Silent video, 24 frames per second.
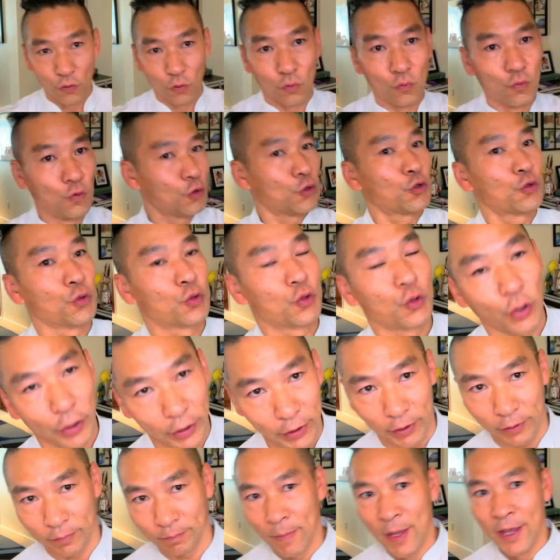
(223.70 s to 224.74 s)
Wushu
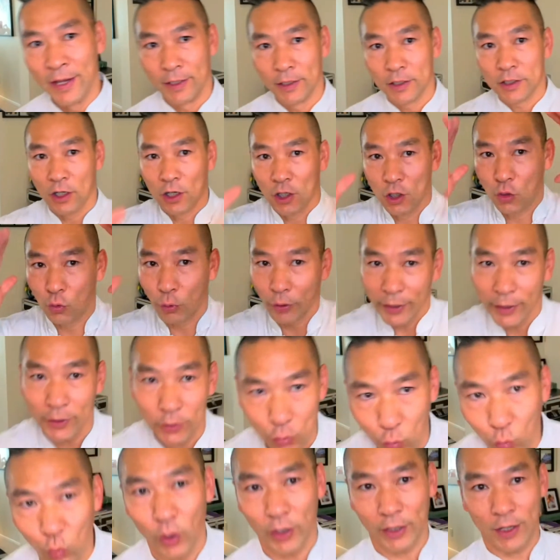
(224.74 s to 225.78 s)
training, it's a great
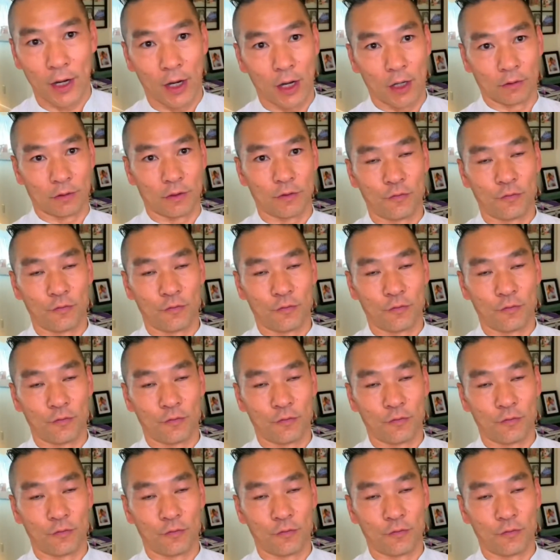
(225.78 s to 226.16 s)
workout